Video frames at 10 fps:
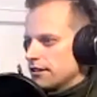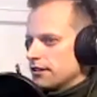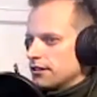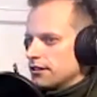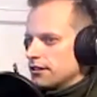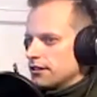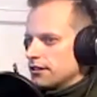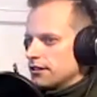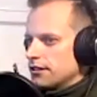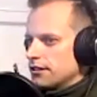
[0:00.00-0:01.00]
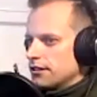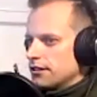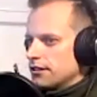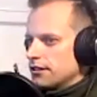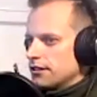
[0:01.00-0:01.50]
So
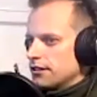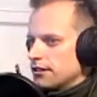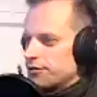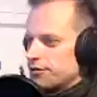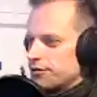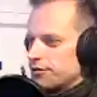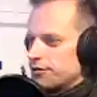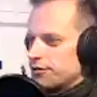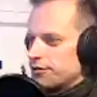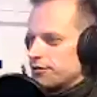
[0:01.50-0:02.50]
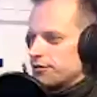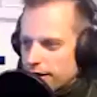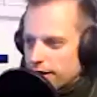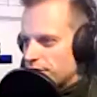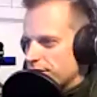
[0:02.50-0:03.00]
Dan, let me ask you one
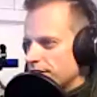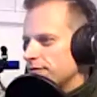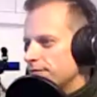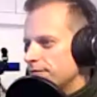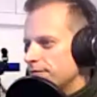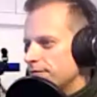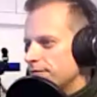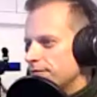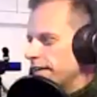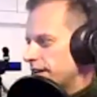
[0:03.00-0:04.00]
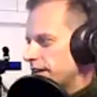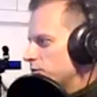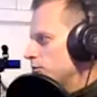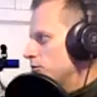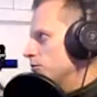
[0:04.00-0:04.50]
question.
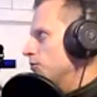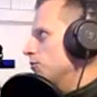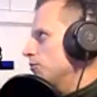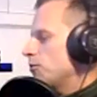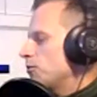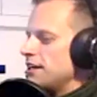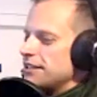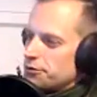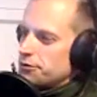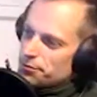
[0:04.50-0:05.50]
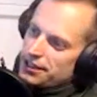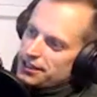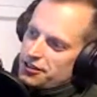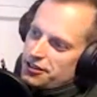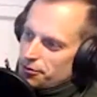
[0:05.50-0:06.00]
What would be, in
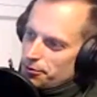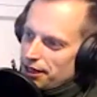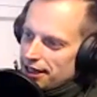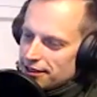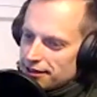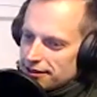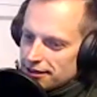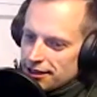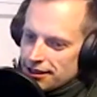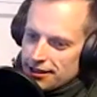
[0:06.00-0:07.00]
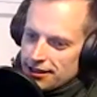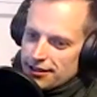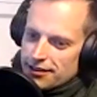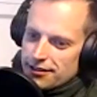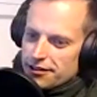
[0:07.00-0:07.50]
your mind,
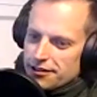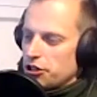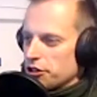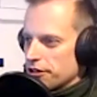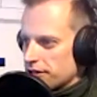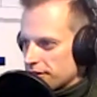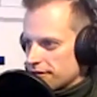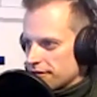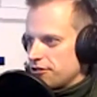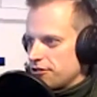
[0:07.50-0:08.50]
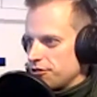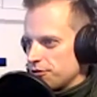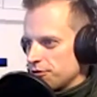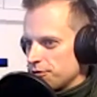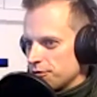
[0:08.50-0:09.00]
the cure
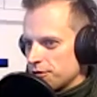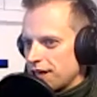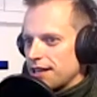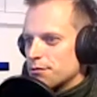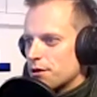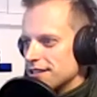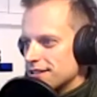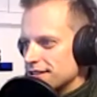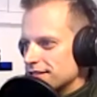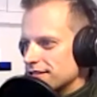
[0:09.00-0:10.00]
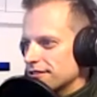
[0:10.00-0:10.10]
to high prices?